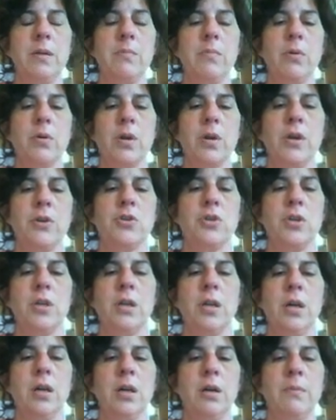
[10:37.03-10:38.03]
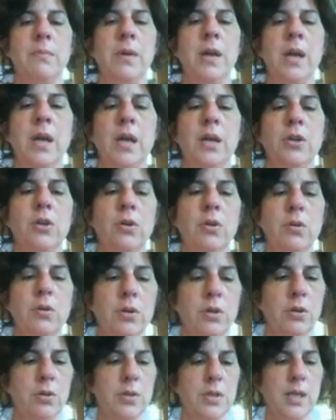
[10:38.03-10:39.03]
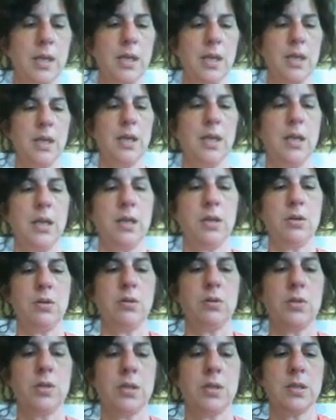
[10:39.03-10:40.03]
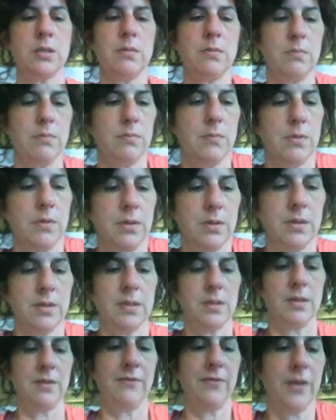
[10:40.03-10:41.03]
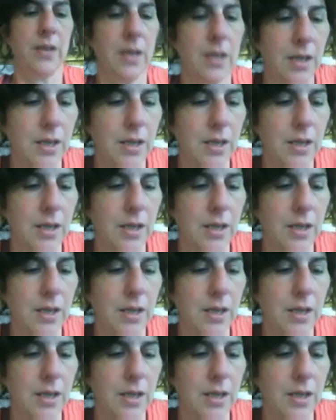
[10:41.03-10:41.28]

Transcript: And percussion, you're taking it and you're just, let's see if I can